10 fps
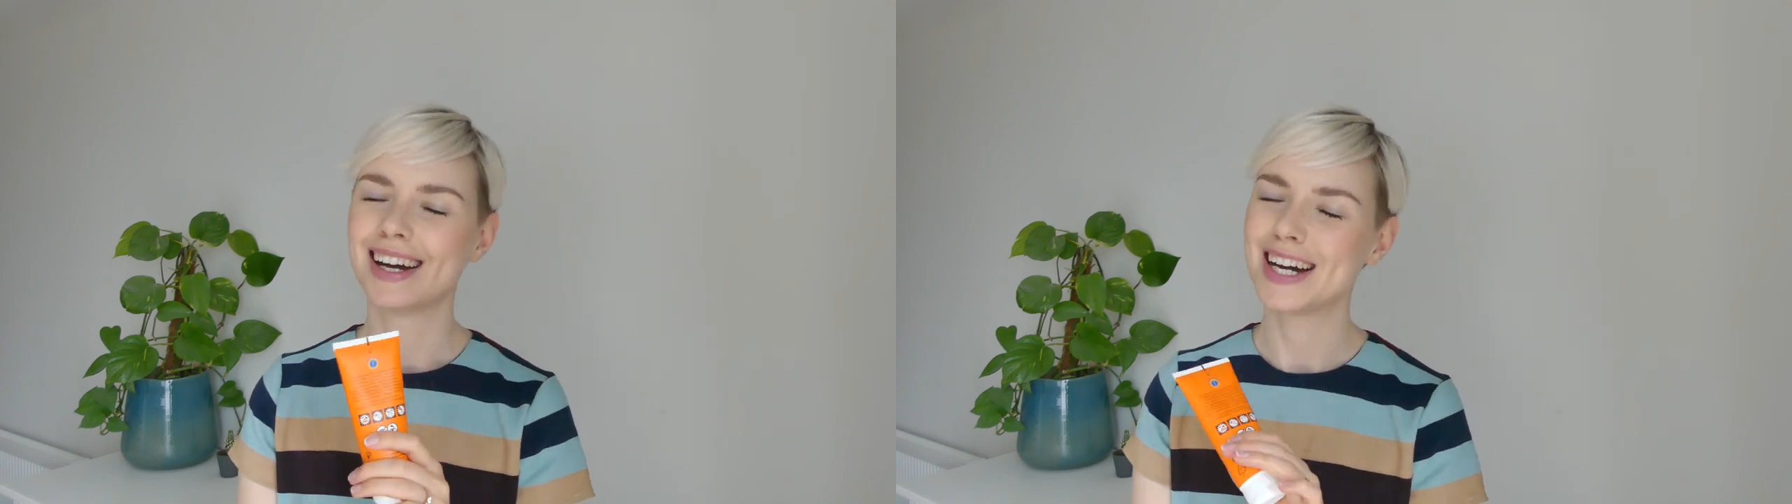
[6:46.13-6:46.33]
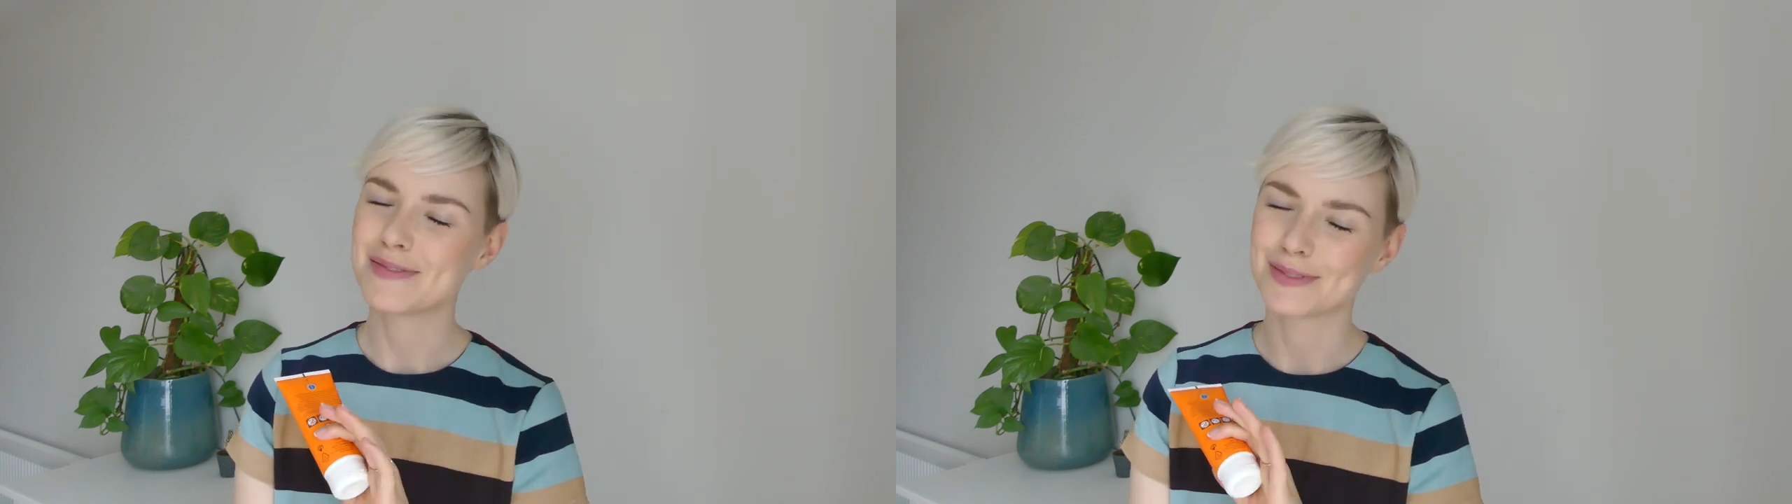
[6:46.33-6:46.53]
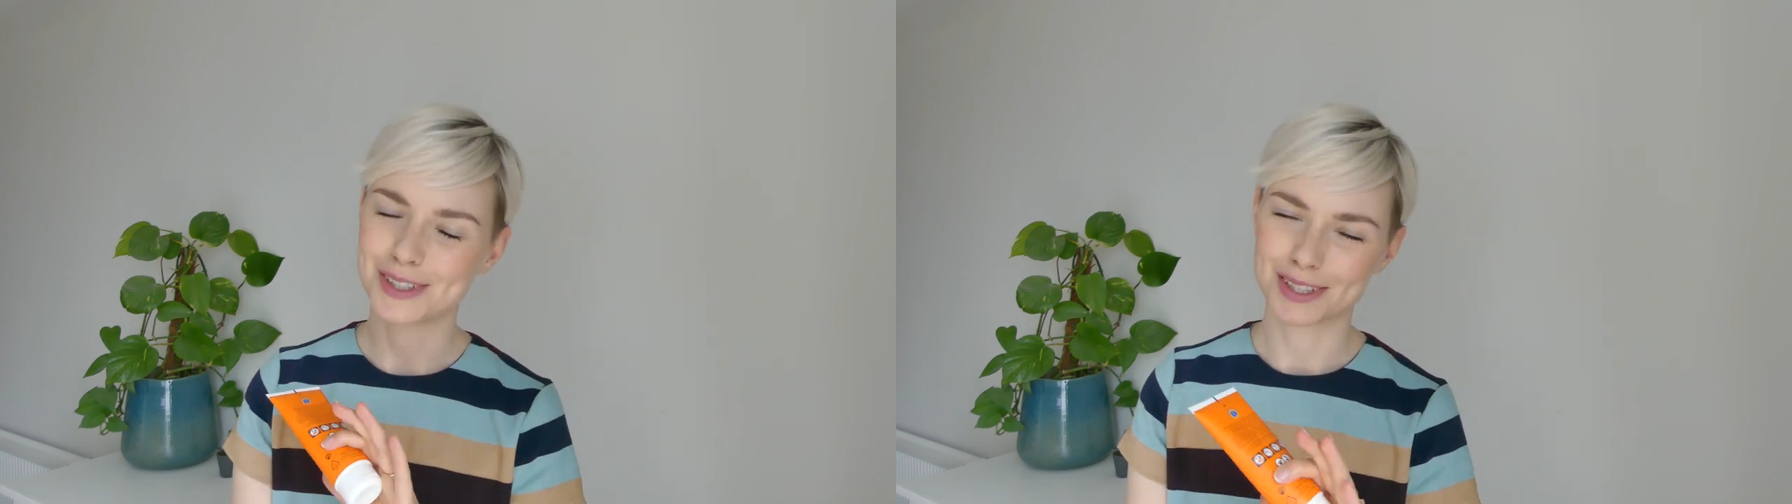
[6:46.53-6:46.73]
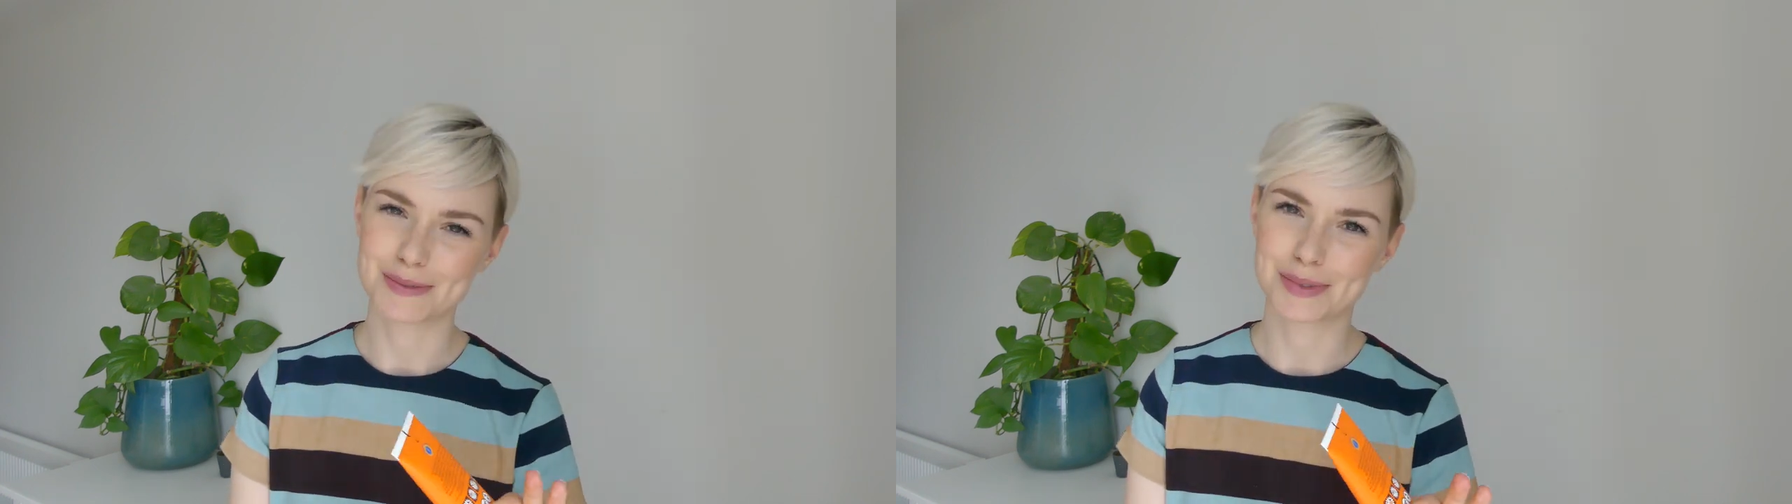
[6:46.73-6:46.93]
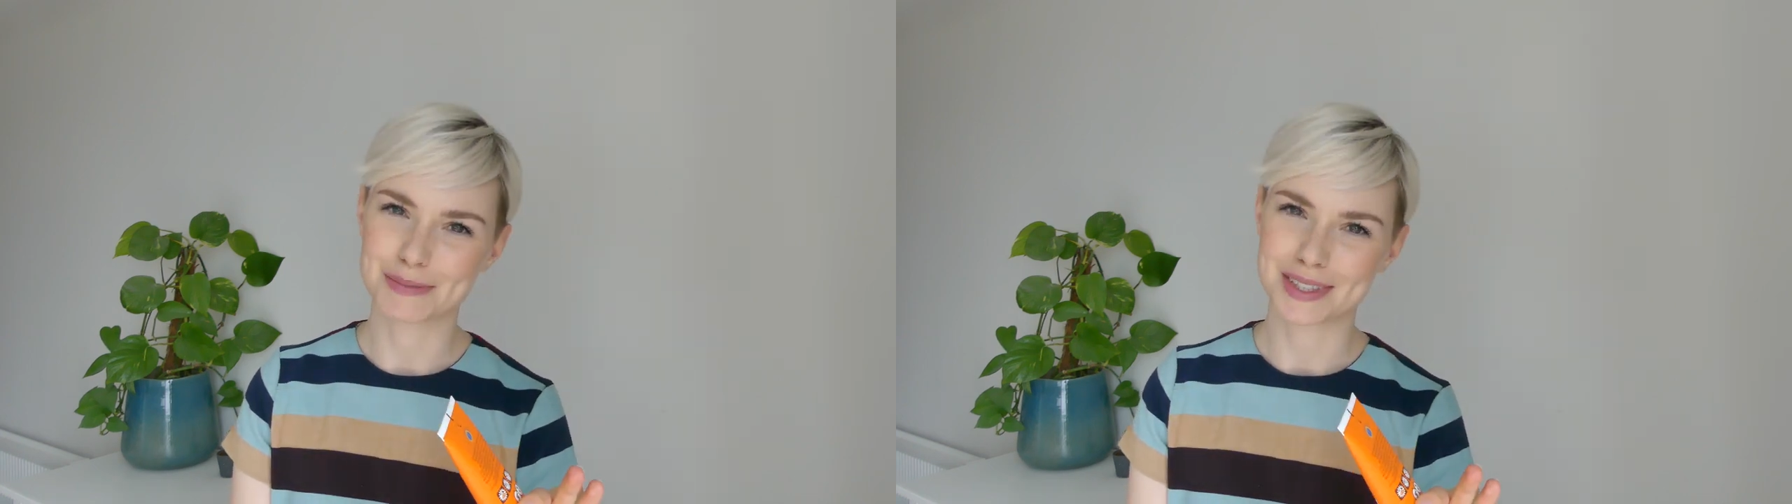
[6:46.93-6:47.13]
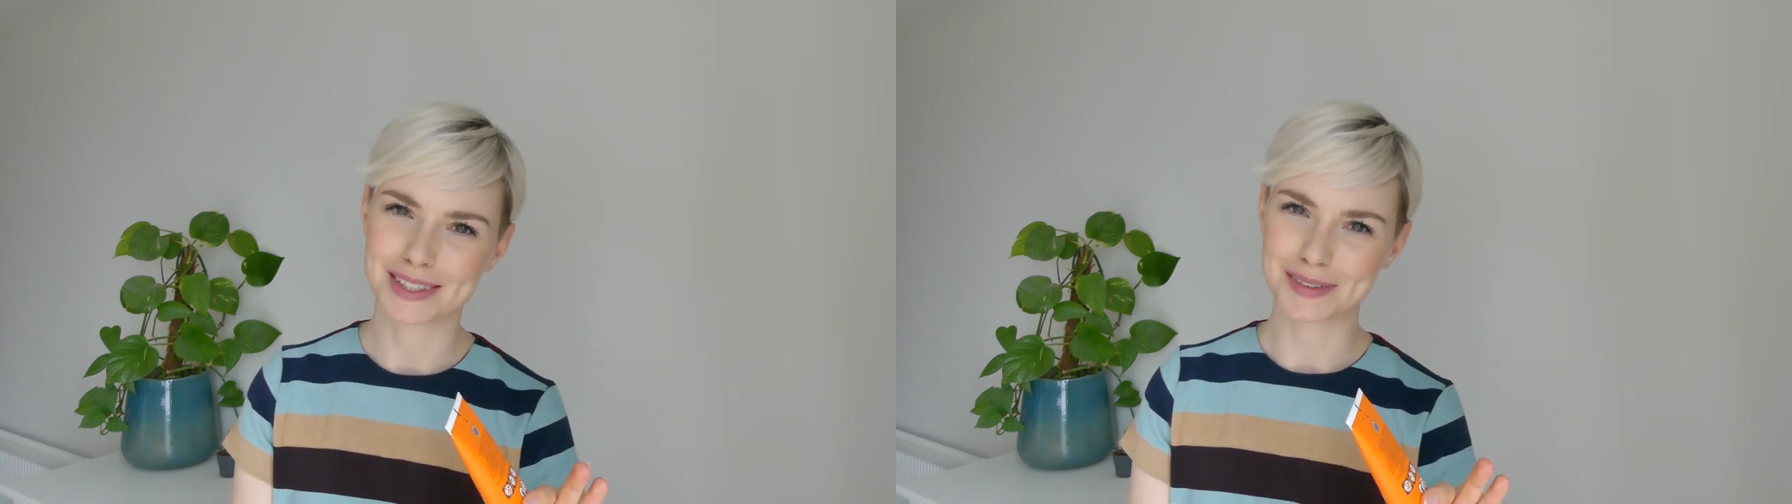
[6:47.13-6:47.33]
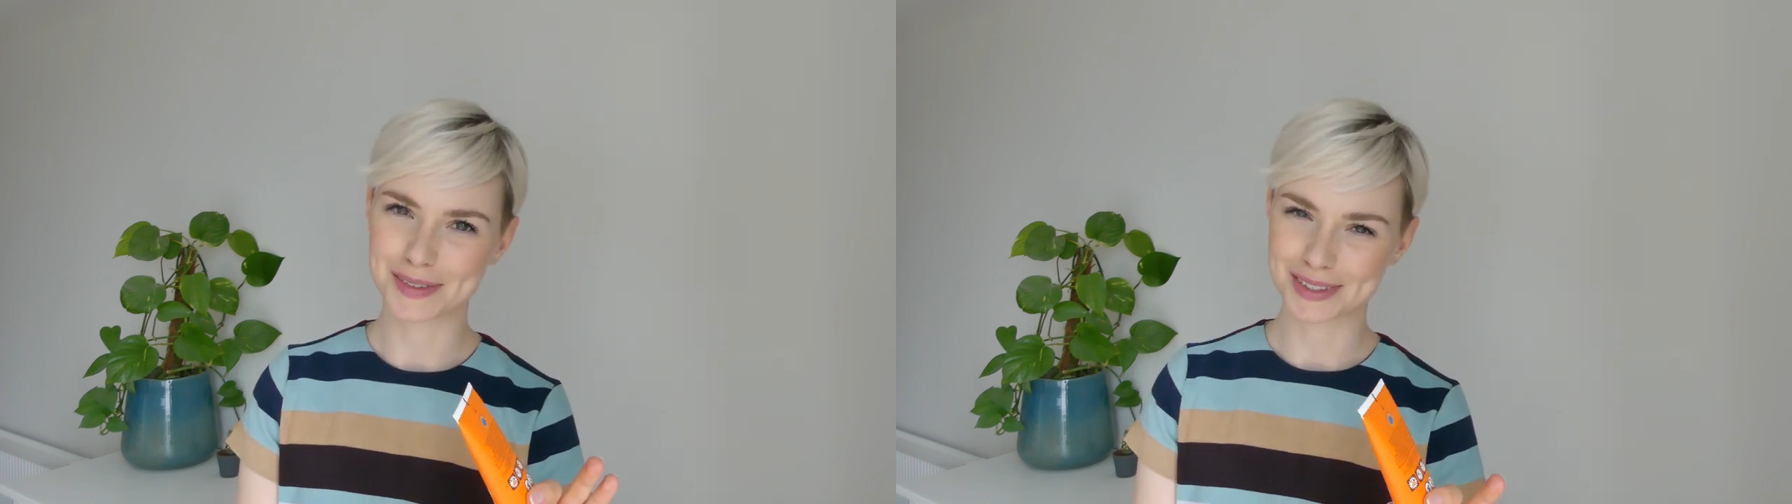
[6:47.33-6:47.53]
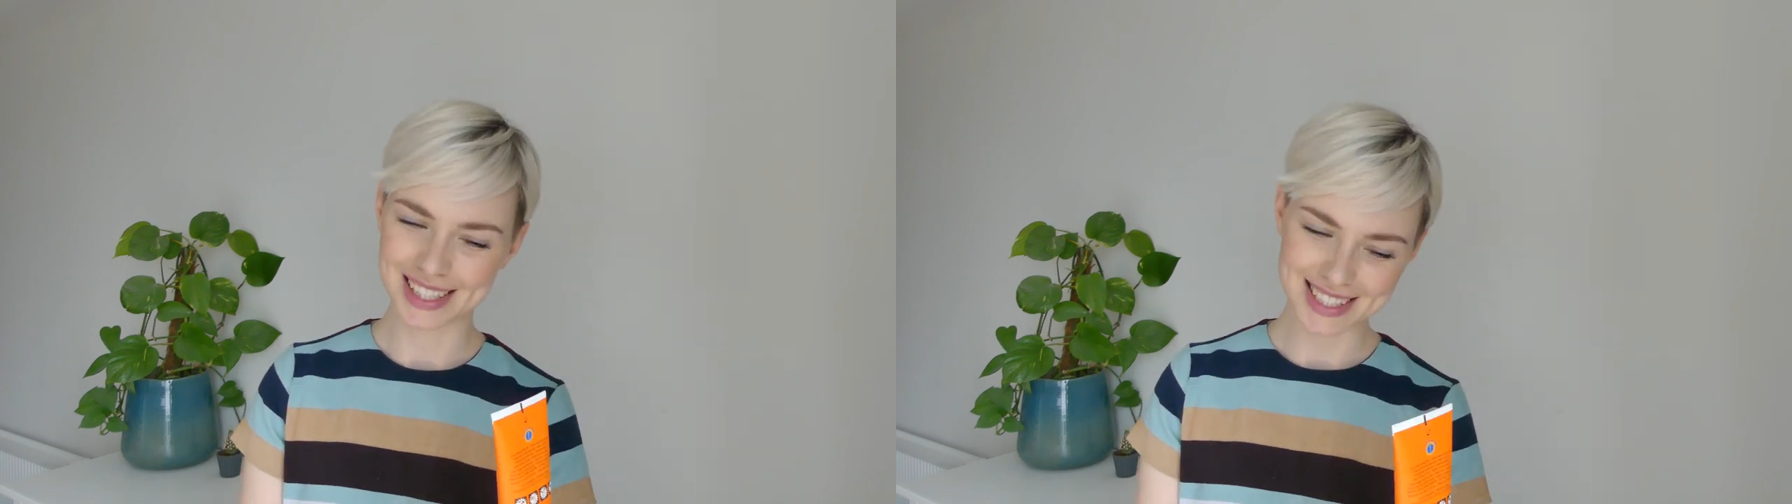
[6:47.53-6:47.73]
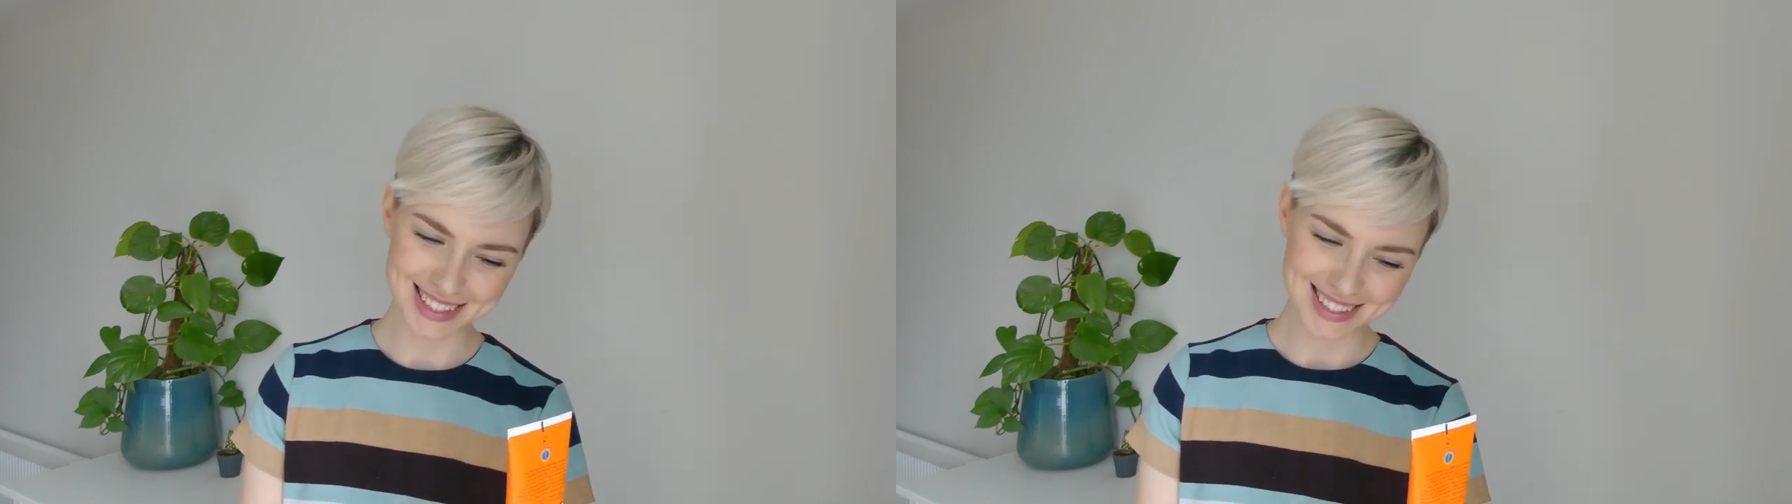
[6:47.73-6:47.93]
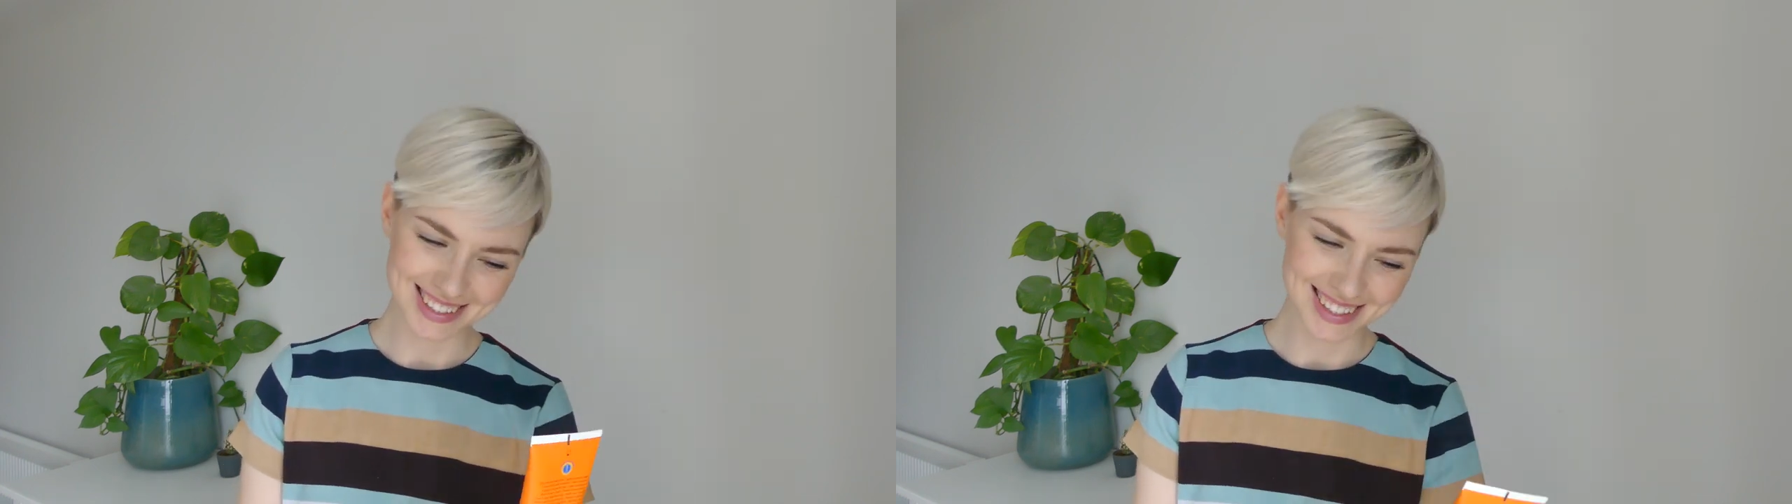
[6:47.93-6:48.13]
I'm not gonna put myself through this,